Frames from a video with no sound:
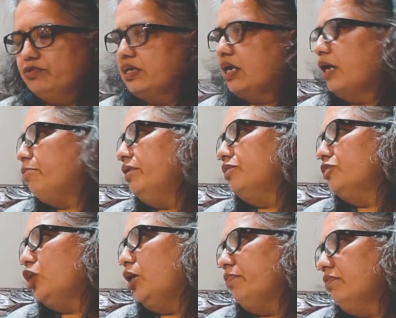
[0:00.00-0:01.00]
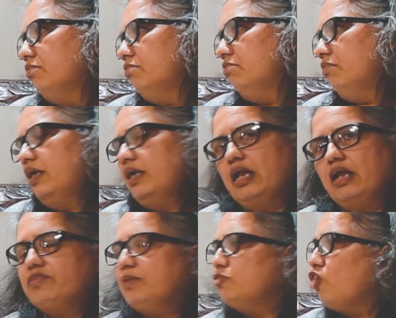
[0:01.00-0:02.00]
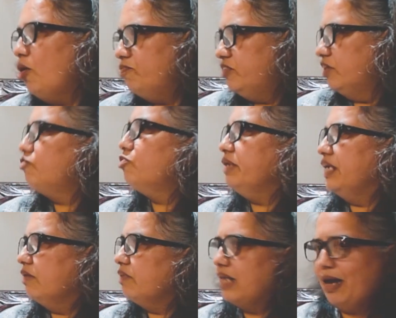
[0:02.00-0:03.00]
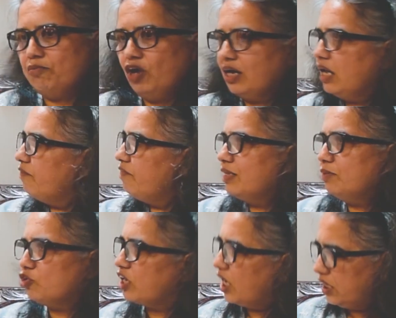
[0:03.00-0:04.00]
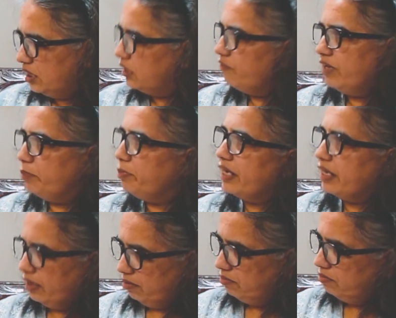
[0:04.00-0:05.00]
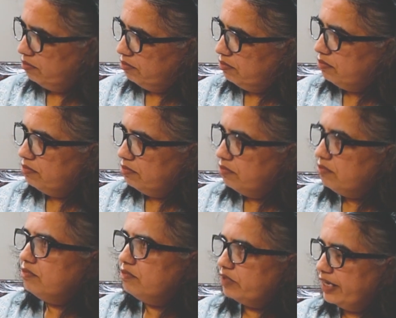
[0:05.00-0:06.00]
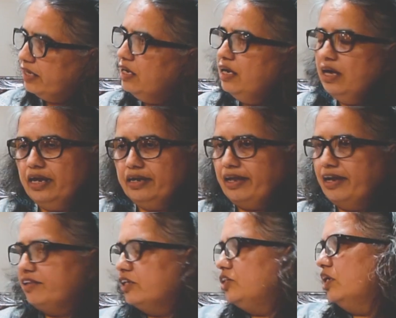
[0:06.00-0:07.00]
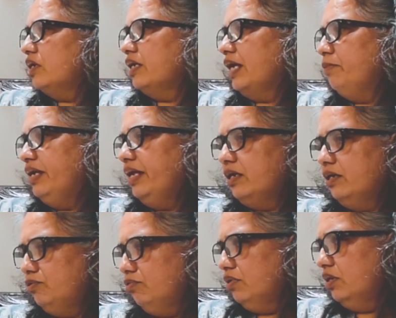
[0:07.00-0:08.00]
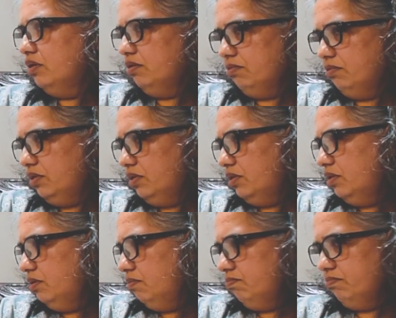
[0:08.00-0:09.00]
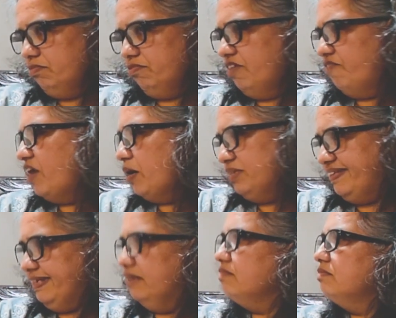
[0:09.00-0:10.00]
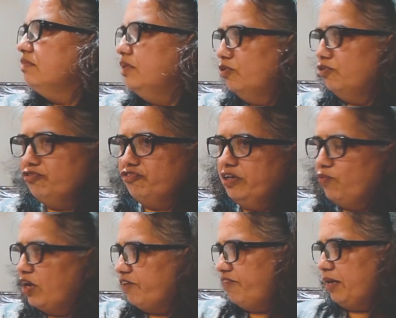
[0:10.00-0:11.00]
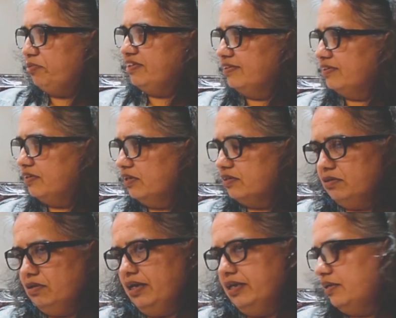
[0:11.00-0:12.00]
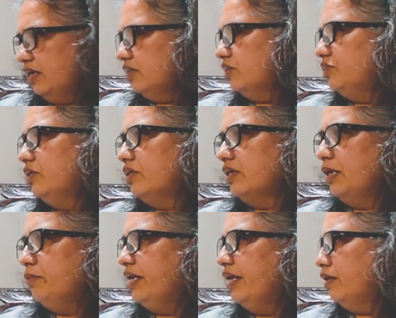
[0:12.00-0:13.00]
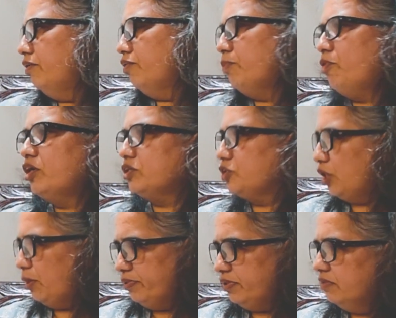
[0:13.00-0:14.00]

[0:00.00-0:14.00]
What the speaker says: to the carpenter shop and allow them to observe to begin with. I'm not allowing them to cut in the very beginning, right? And 10 other children can be taken to a pharmacy, to see what a pharmacist does. And 10 other children can be taken to a potter shop,